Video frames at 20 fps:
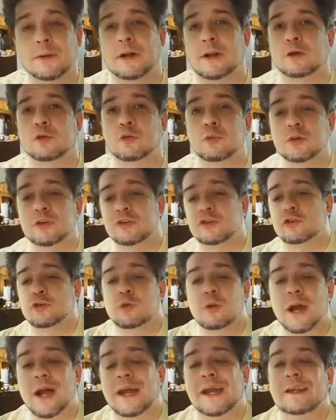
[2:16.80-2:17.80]
Twitch is
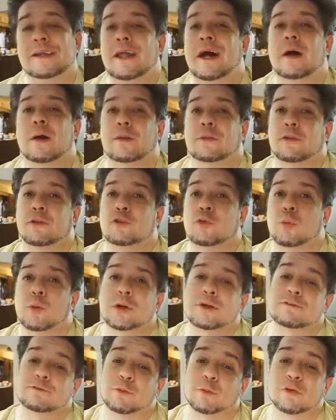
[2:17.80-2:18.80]
cracking down on the
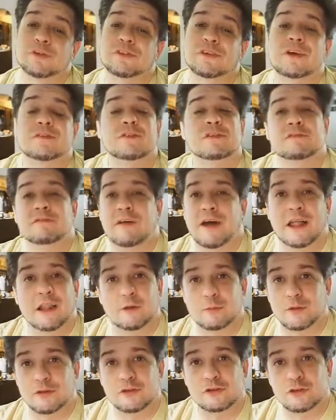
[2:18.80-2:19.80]
24/7
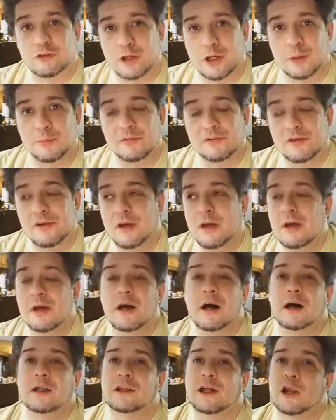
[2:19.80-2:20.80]
Valorant streams.
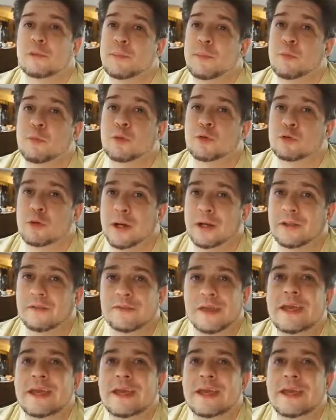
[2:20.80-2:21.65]
A lot of people were trying to take